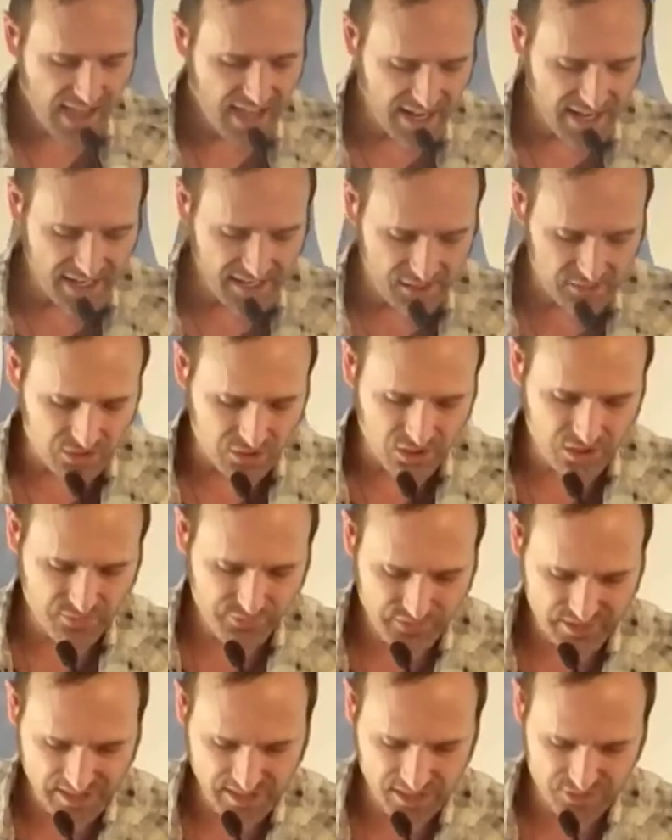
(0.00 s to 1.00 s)
headache
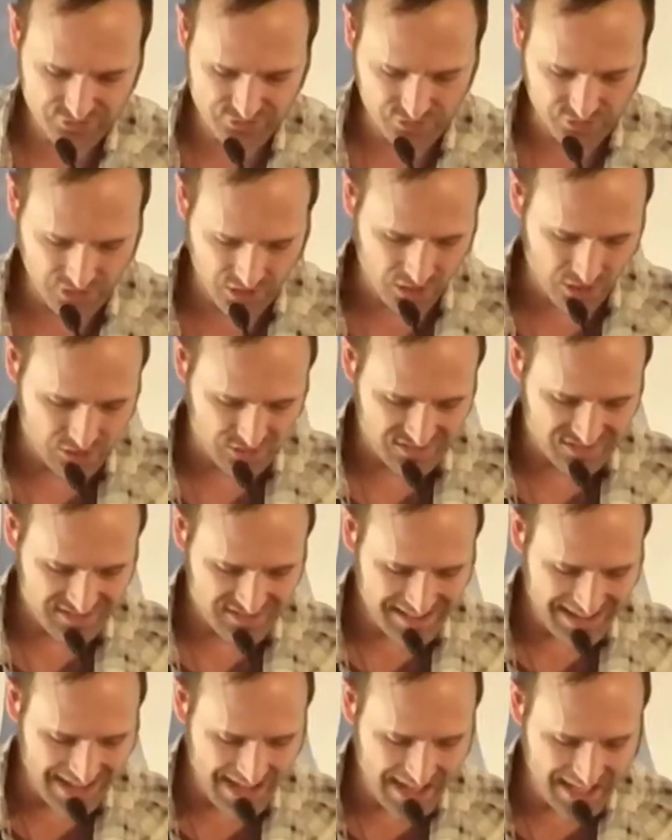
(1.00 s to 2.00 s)
nullification
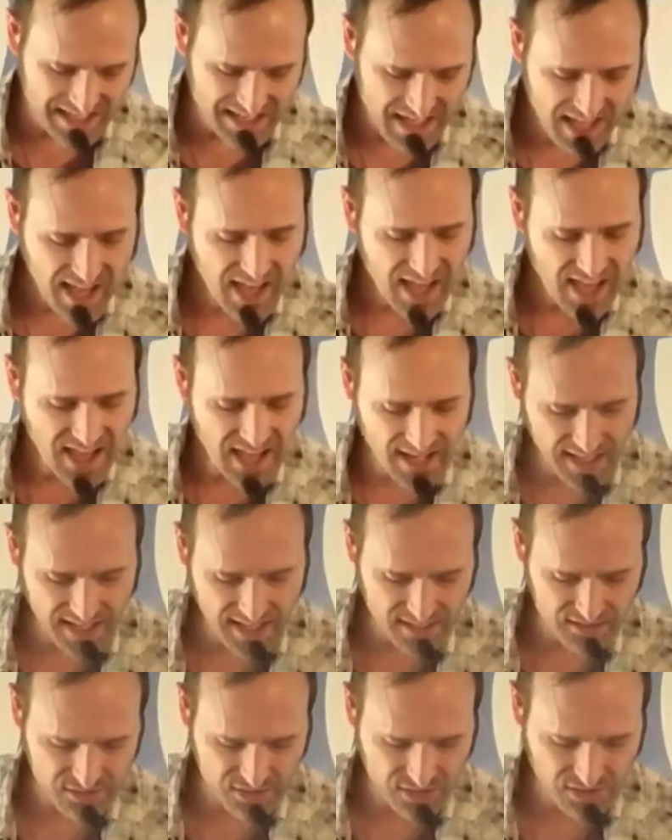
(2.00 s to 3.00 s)
cards. 10
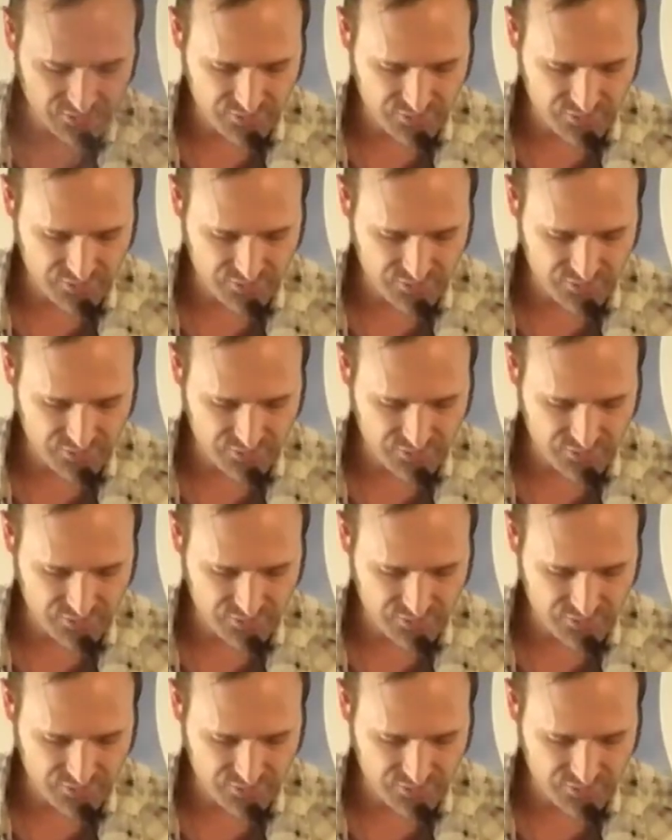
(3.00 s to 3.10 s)
headache